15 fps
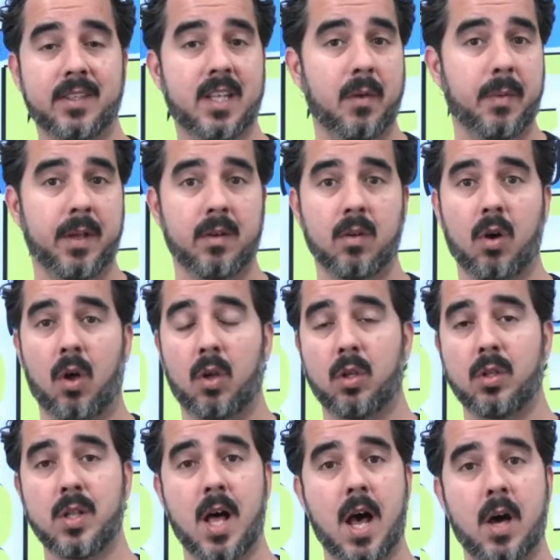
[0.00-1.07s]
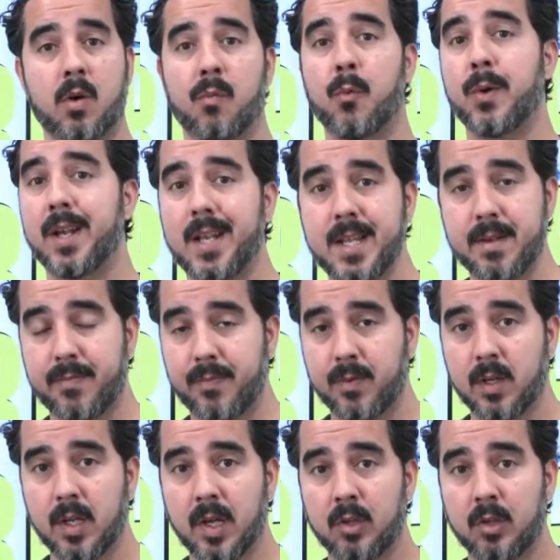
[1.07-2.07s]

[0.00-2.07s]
given a lot of relief